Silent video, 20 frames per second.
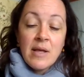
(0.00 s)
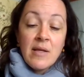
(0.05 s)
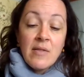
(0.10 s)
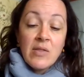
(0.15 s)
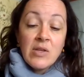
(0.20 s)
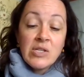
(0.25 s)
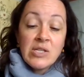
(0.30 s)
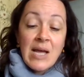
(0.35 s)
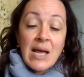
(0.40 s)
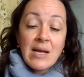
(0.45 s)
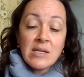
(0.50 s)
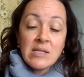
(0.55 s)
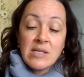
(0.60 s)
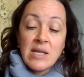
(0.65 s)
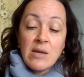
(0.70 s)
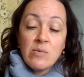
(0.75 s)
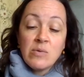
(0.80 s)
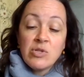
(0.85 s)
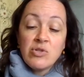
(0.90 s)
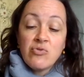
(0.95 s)
The
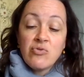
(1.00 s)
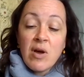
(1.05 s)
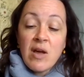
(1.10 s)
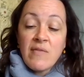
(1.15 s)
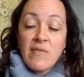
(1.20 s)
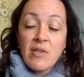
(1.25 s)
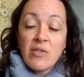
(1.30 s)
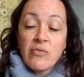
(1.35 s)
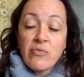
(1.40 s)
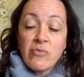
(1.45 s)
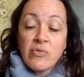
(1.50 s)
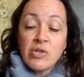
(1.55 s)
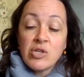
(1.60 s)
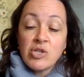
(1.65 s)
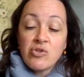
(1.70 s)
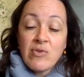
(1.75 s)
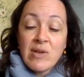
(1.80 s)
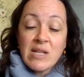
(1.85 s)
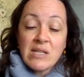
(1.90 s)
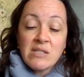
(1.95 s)
taxi was driving through the
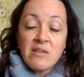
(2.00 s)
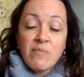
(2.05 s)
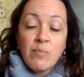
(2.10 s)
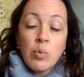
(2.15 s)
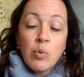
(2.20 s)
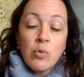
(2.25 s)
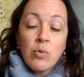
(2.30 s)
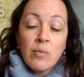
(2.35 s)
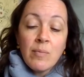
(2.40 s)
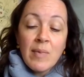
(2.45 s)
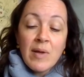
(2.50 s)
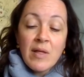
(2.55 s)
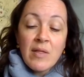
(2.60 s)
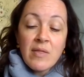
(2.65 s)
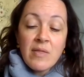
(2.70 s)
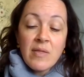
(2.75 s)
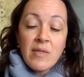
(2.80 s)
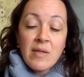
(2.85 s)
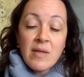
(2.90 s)
streets of Bournemouth,